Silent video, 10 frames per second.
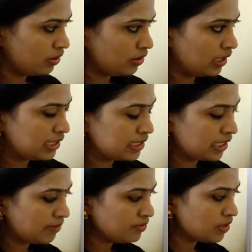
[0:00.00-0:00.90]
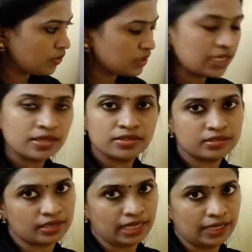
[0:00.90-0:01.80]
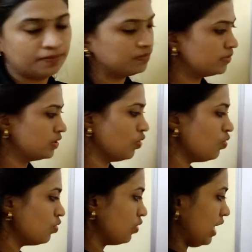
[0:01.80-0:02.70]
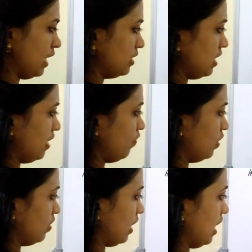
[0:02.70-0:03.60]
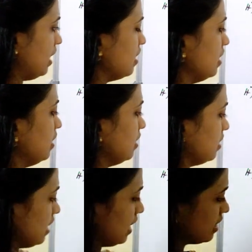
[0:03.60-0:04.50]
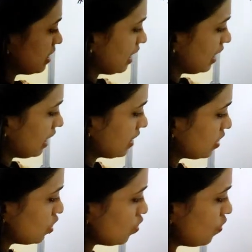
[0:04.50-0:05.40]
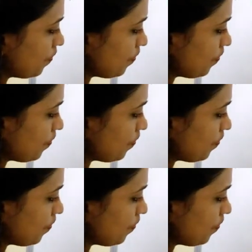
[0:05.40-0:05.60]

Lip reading: these terms using 3. So, cancelling with 3, 16 is to